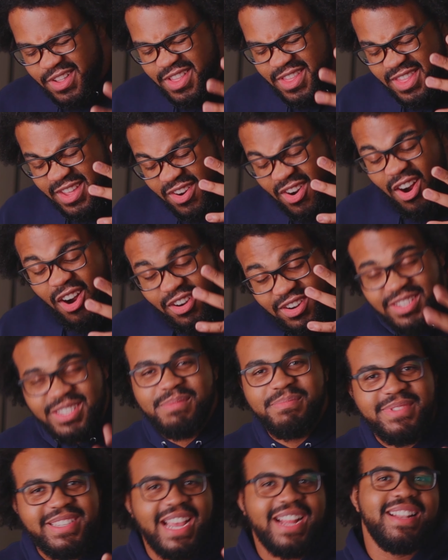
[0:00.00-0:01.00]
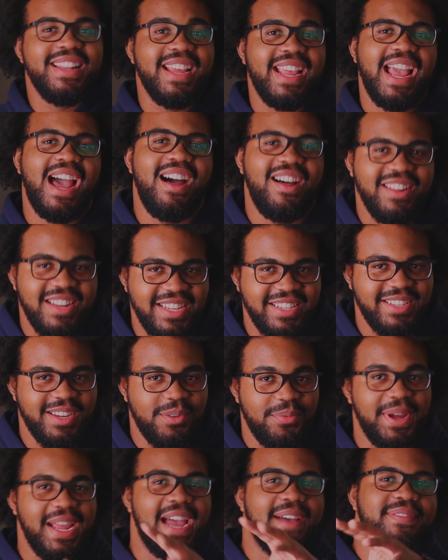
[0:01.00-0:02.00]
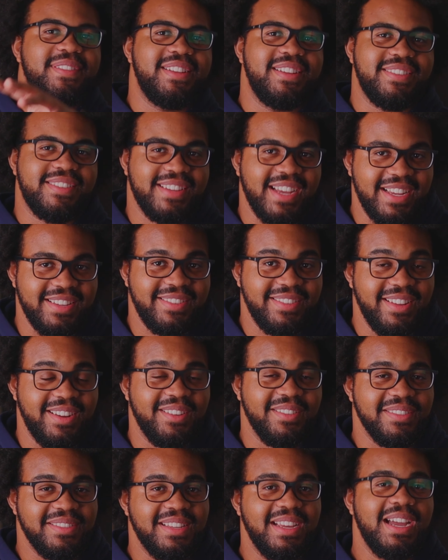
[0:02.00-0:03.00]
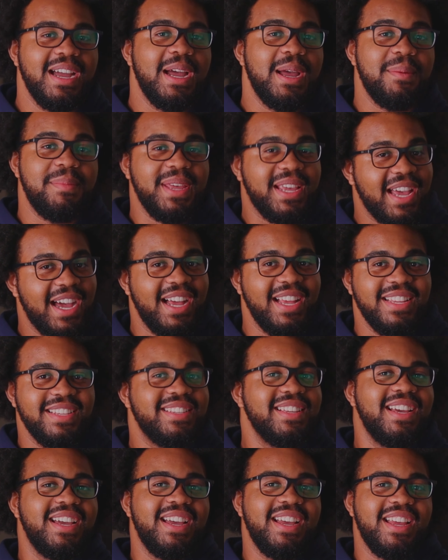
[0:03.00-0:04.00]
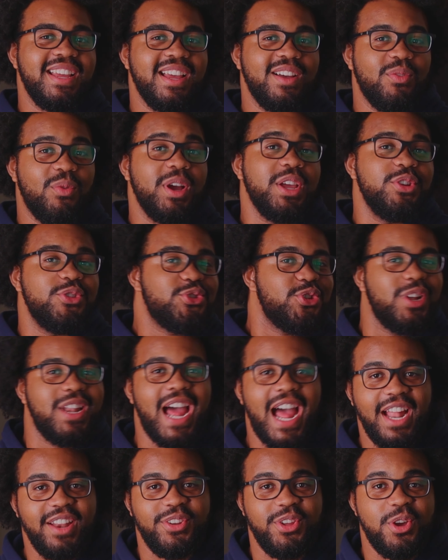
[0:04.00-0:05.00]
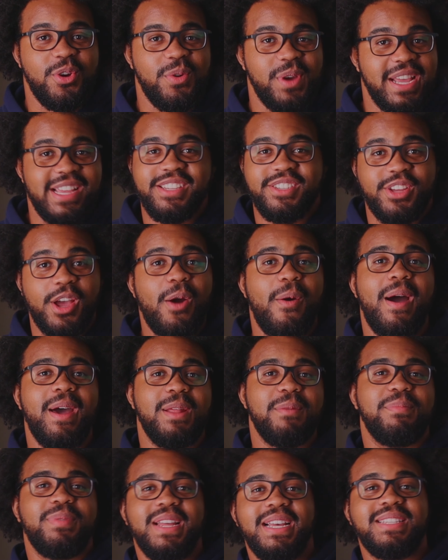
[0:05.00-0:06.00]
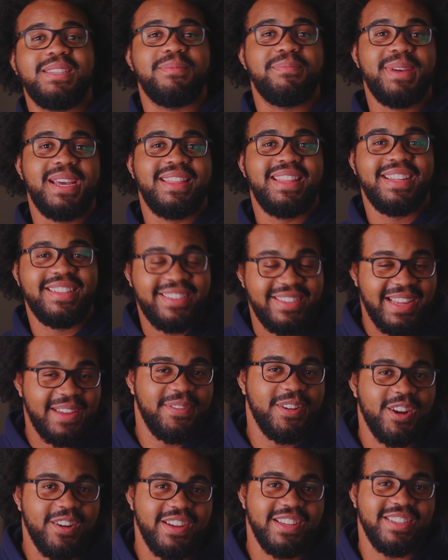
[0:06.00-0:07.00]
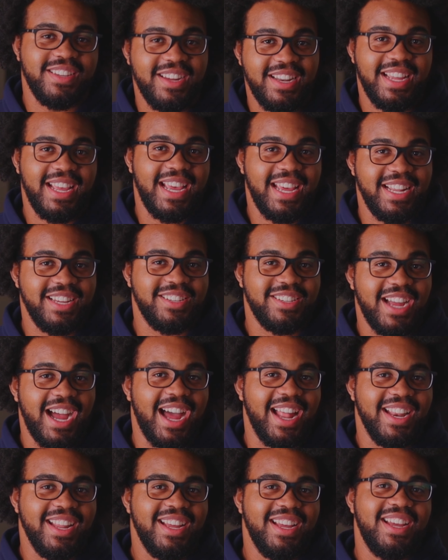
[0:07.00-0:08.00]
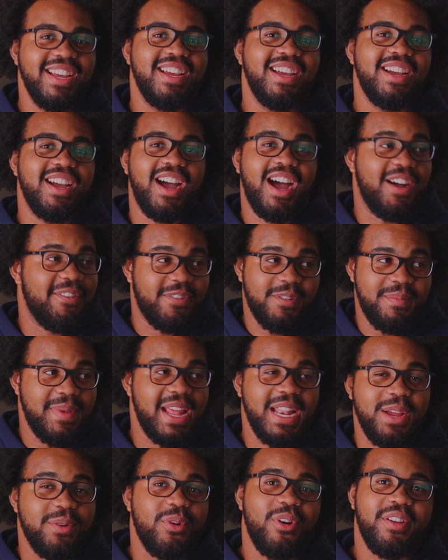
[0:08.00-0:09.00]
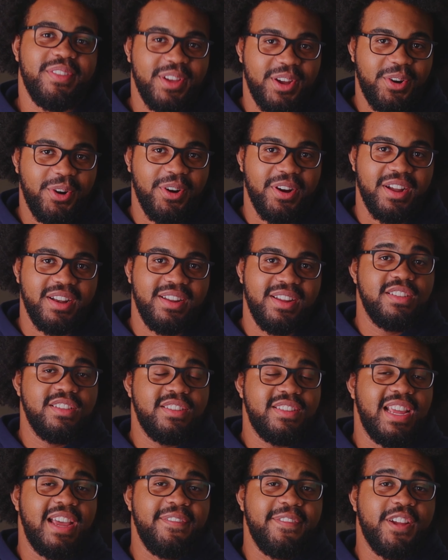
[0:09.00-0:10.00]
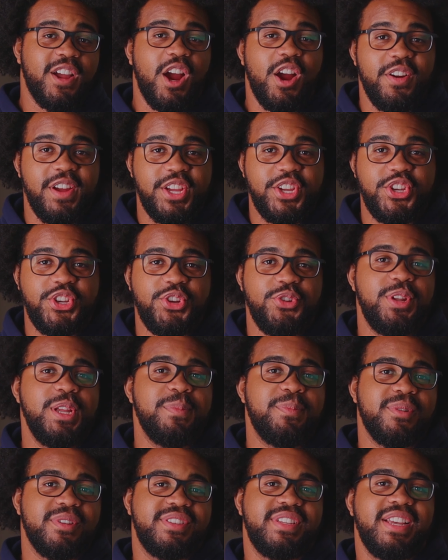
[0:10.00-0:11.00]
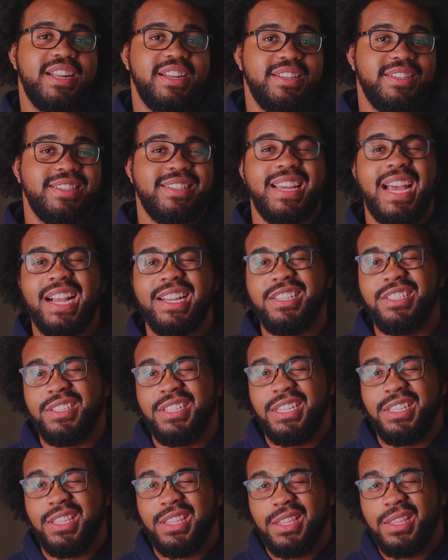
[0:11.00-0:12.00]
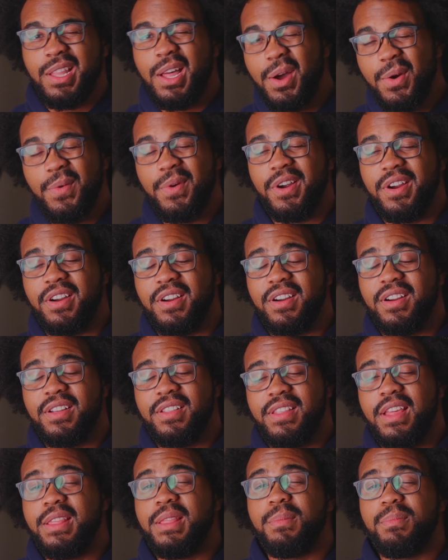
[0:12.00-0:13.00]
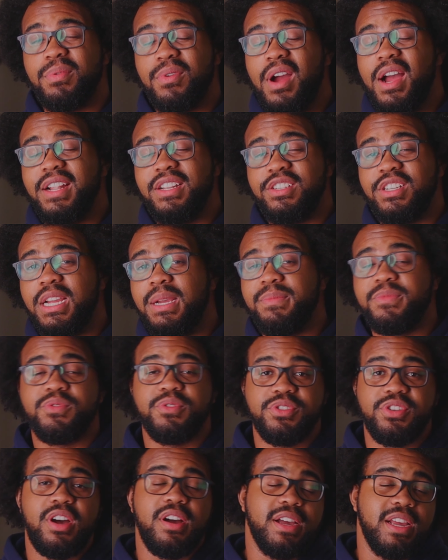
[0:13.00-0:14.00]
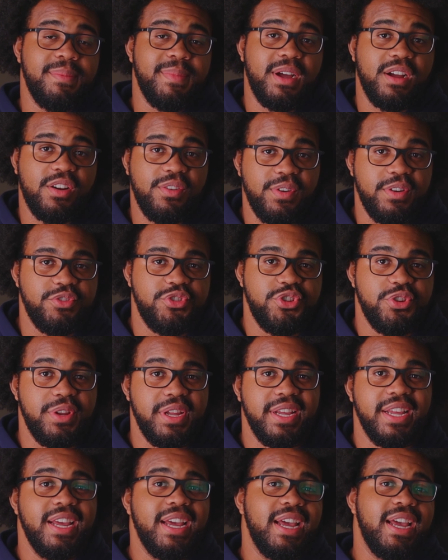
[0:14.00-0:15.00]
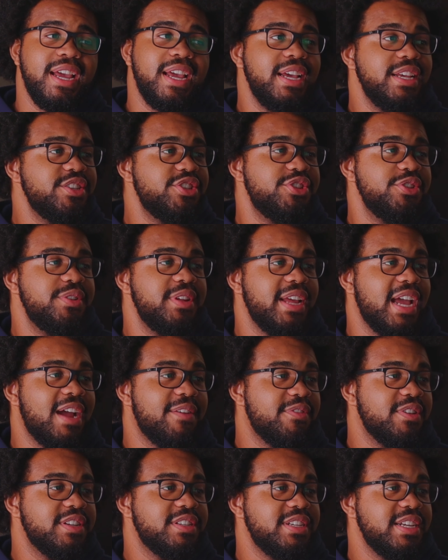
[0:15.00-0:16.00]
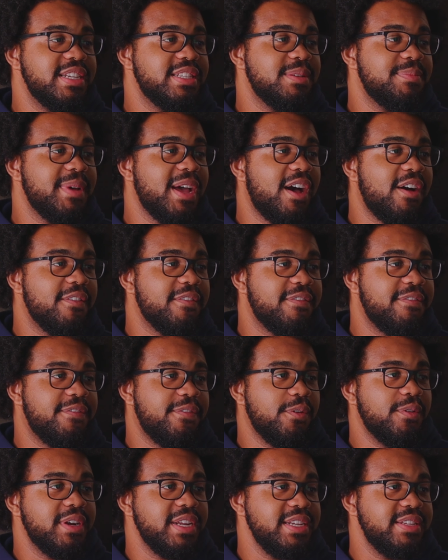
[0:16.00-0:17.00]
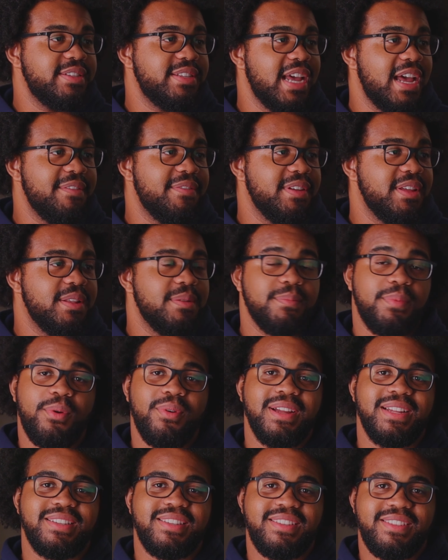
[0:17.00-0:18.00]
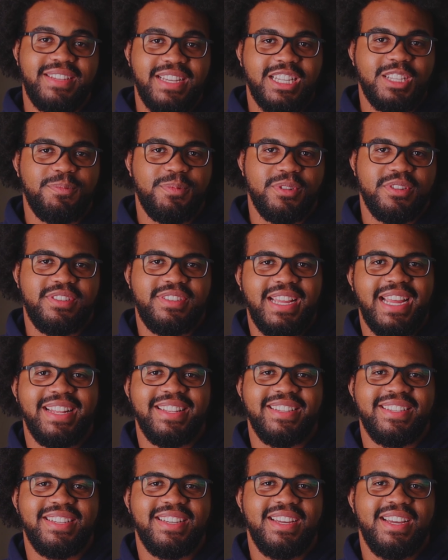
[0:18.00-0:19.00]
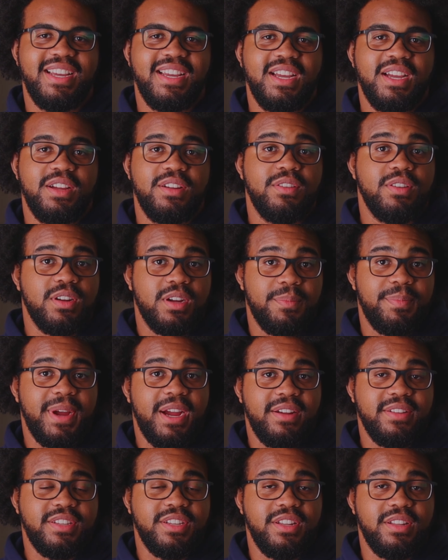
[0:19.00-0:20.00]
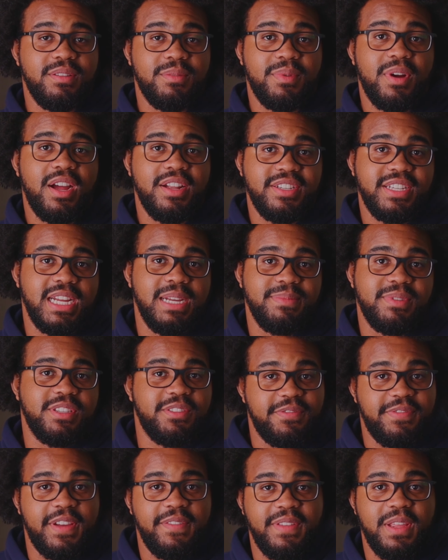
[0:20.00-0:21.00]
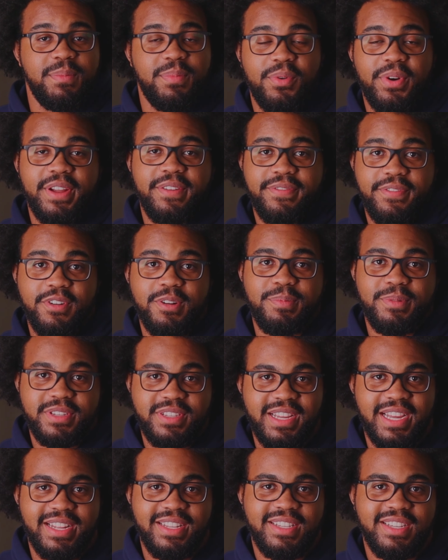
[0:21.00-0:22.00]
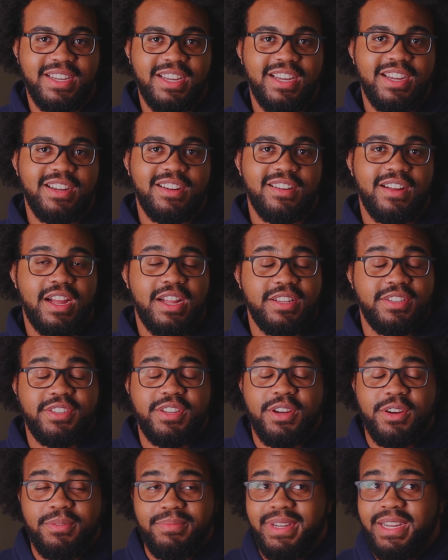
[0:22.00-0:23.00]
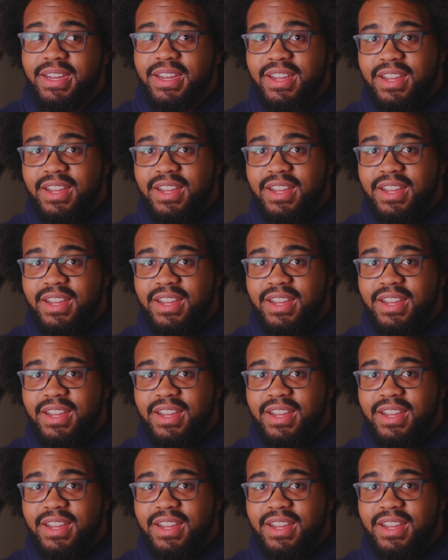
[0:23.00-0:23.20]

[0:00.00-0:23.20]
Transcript: there are some technicalities here. We have to discuss those, because what you should not do is go out and place a bet that Steph Curry is going to hit a shot from anywhere on the court. Steph Curry's shooting percentage is actually lower than LeBron James. We're talking about career shooting. His shooting average is about 47.6% compared to LeBron James's 50.4%, right? So